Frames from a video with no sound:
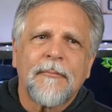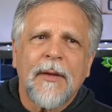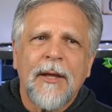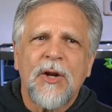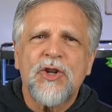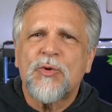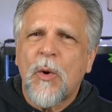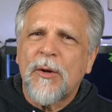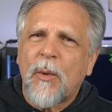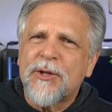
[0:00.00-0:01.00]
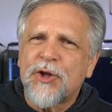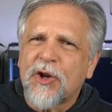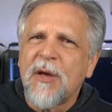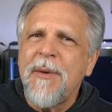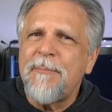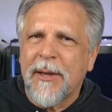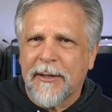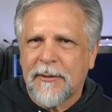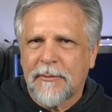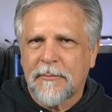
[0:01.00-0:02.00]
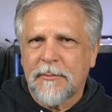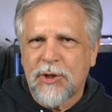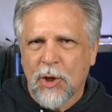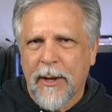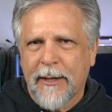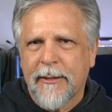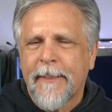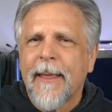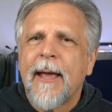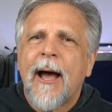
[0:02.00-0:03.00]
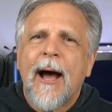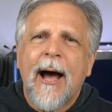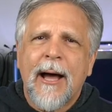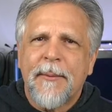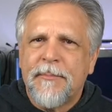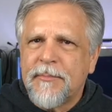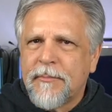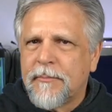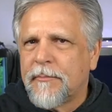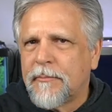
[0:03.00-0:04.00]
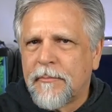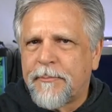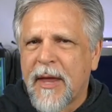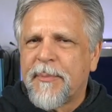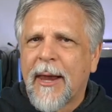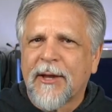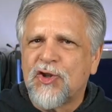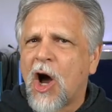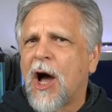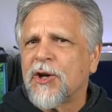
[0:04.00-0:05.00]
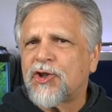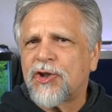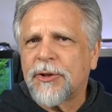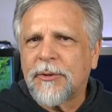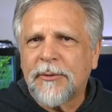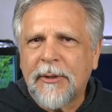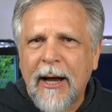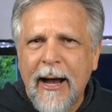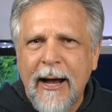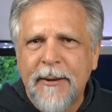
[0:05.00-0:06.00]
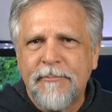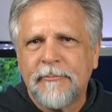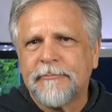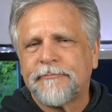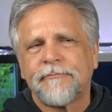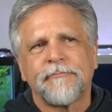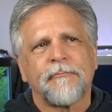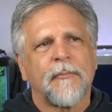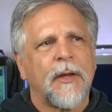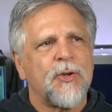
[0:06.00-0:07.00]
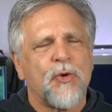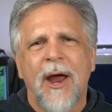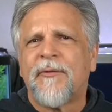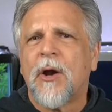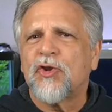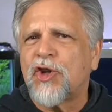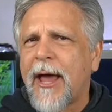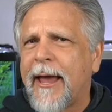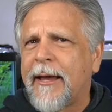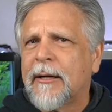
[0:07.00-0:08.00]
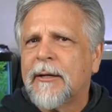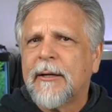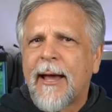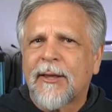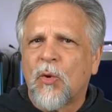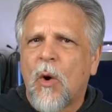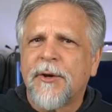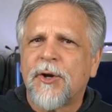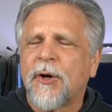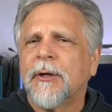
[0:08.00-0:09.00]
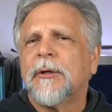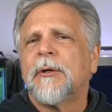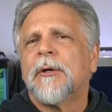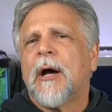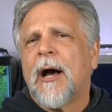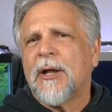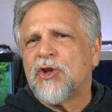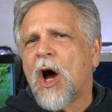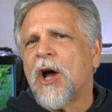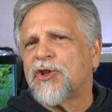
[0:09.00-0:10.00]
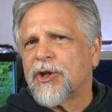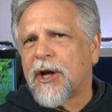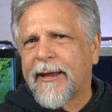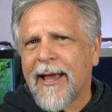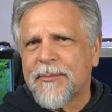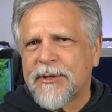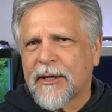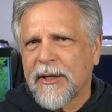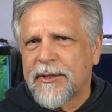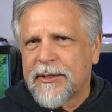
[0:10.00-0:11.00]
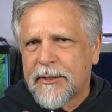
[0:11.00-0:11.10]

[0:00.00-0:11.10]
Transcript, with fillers: you know just what what's their commitment to it uh, people like Josh, uh, Trevor O'Shea at the Wonder, uh, Josh at Cunningham Cichlids,